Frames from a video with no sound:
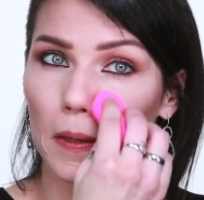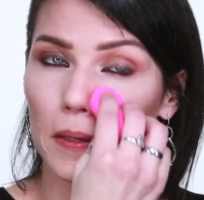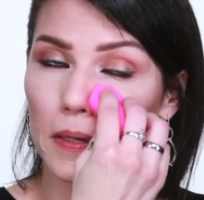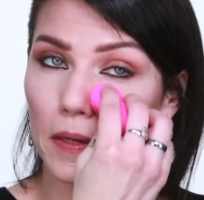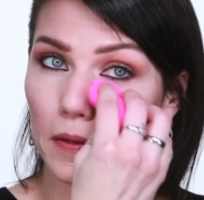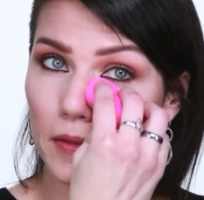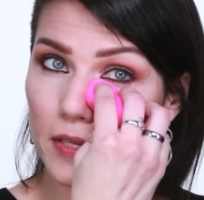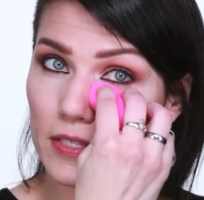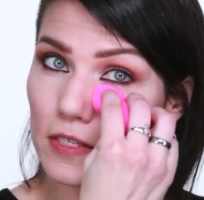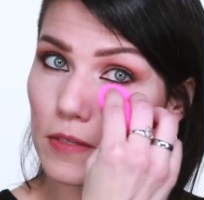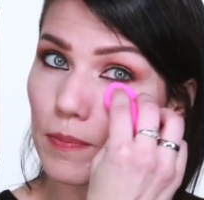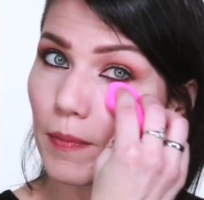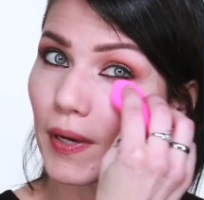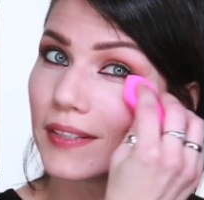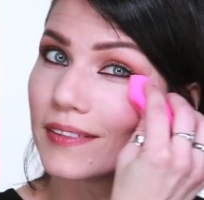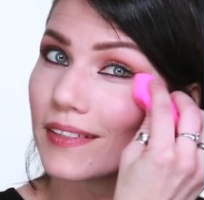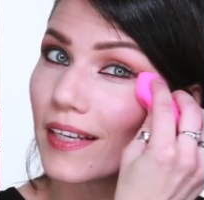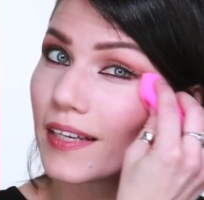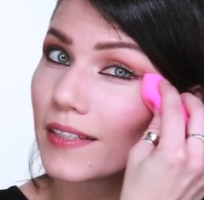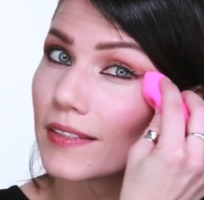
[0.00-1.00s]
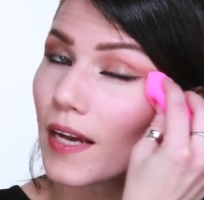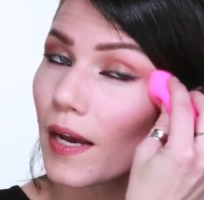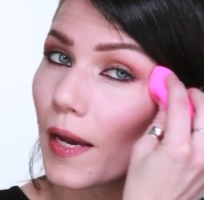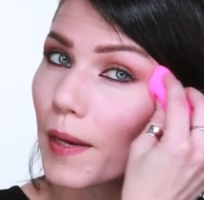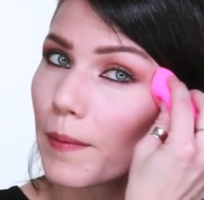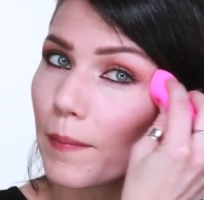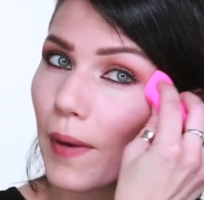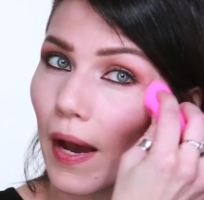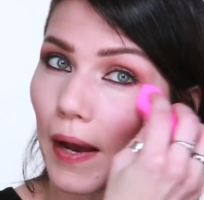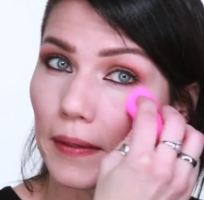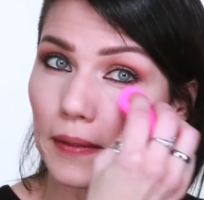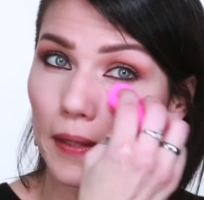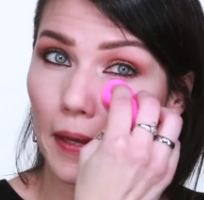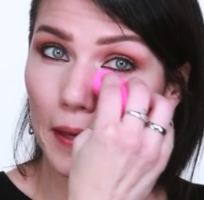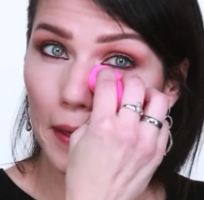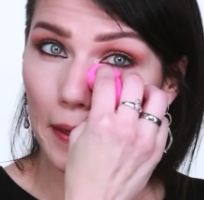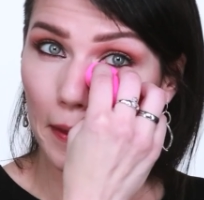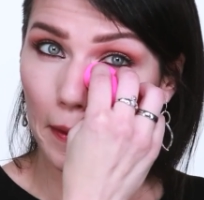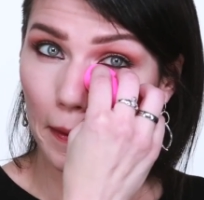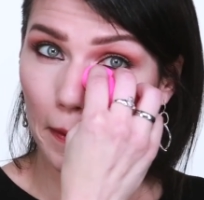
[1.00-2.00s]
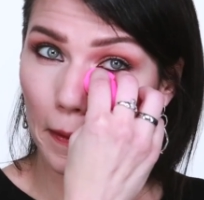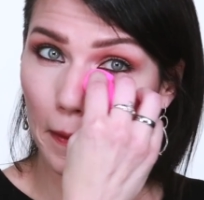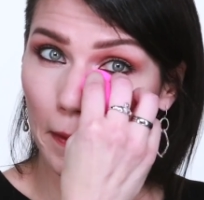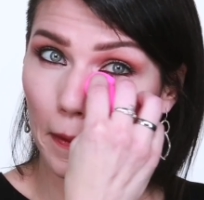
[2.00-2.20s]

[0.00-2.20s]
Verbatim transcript: Now, this is my daytime highlight,